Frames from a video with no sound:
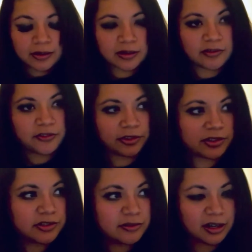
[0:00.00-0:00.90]
Now for
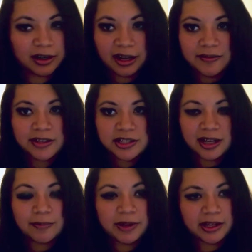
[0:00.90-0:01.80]
those who are having
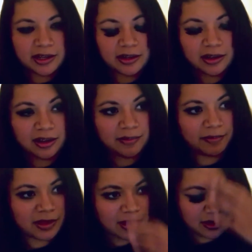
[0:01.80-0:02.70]
jaw pain,
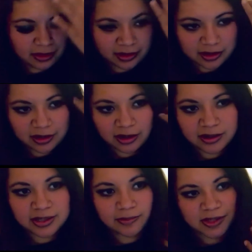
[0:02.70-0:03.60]
there are
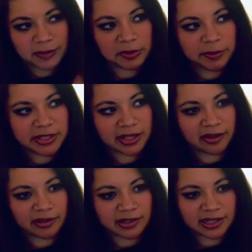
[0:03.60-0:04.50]
some supplements that
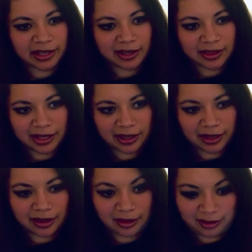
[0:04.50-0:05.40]
you can take
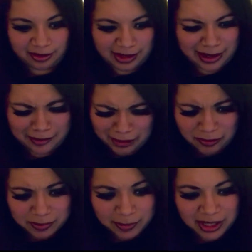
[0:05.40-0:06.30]
that have
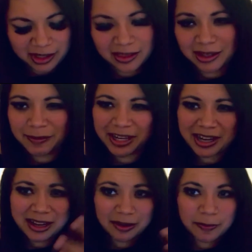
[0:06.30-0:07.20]
helped me. They may
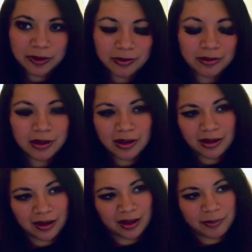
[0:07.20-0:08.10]
not help you,
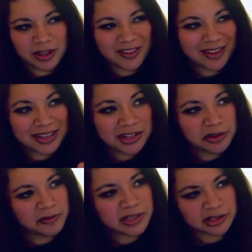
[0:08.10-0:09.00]
but you can do
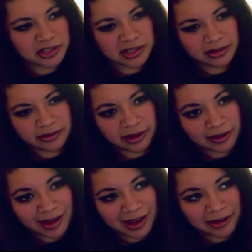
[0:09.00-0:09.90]
your research and look
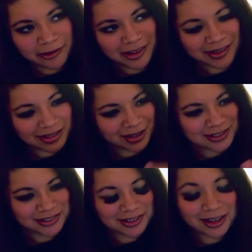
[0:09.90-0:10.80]
online, or you can talk
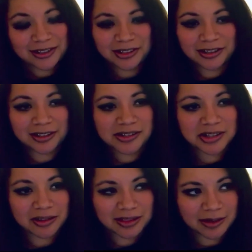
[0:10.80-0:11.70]
to your doctor and
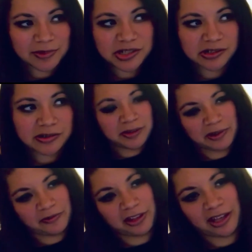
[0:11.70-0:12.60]
consult them too.
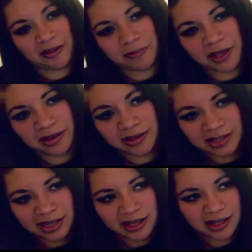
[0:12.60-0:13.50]
What really helped me is
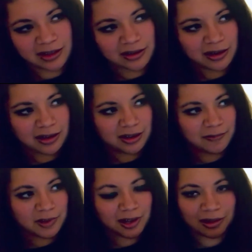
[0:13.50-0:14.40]
taking
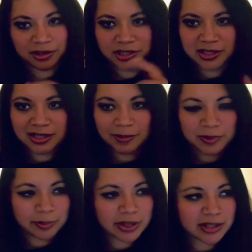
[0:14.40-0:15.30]
collagen
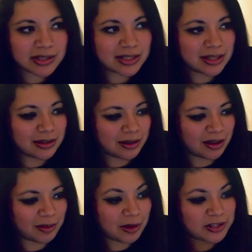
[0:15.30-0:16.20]
supplements.
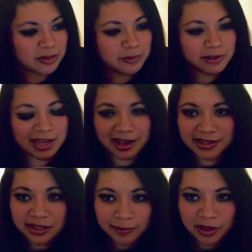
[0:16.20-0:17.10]
Also
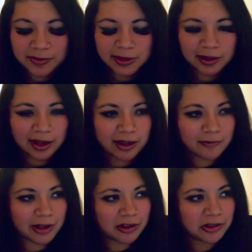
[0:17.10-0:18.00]
potassium helps a lot.
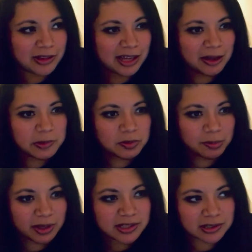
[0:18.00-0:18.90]
We all know that helps with
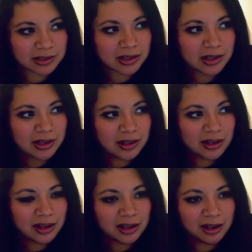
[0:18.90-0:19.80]
muscle
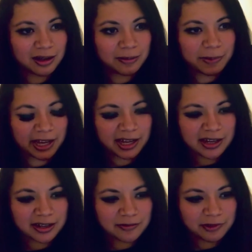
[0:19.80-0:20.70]

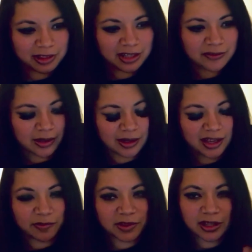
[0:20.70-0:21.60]
pain and relief.
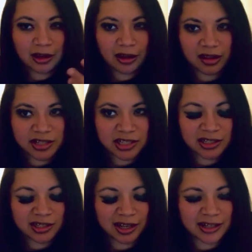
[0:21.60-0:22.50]
And with the
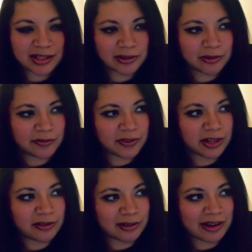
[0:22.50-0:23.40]
collagen, I did a whole
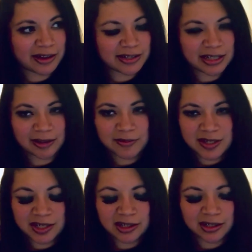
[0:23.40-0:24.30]
video on
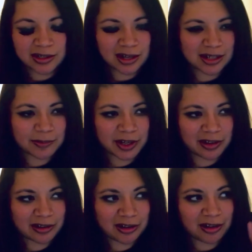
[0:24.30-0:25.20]
TMD and talked about
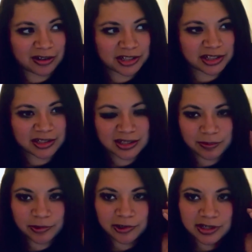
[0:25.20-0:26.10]
how collagen
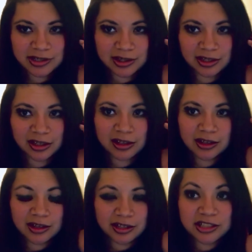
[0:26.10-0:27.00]
supports the
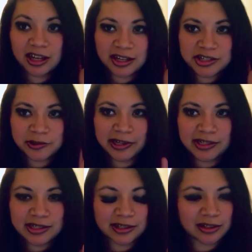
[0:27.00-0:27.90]
jaw
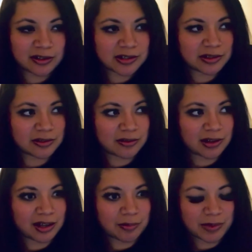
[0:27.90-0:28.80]
joint and also
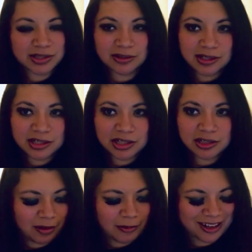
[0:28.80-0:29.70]
muscle
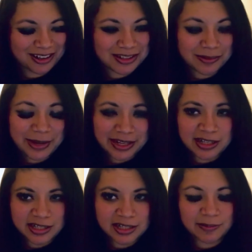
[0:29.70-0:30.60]
tissue, and also
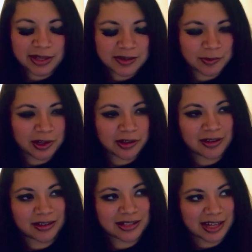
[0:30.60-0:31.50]
magnesium as well you
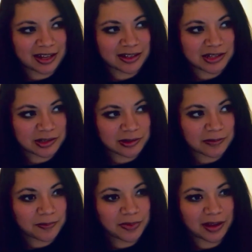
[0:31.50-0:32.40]
can take too.
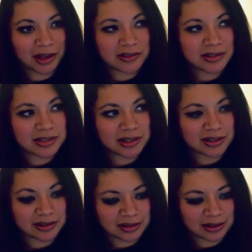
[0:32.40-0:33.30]
I also
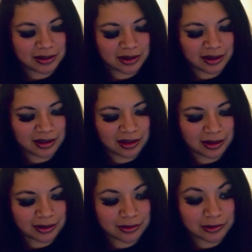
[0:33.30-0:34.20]
took
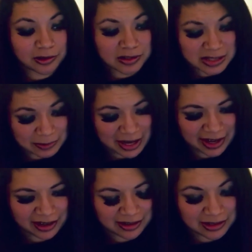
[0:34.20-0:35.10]

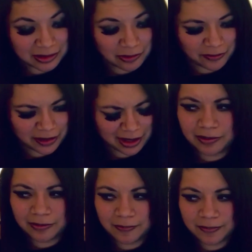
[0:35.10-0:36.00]
glucosamine sulfate
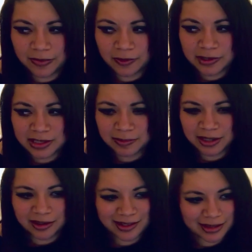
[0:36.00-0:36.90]
or
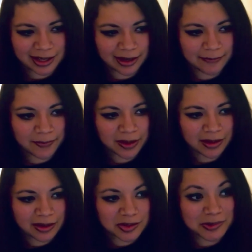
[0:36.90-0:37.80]
something like that.
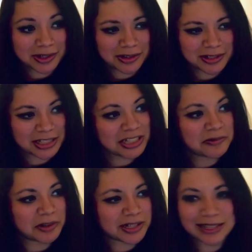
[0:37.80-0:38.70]
It's one of those G
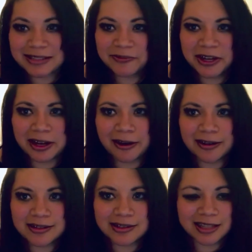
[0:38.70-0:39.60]
words that's very hard
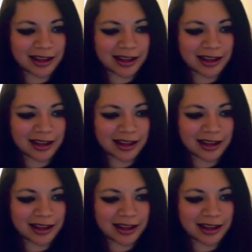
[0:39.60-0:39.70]
to say.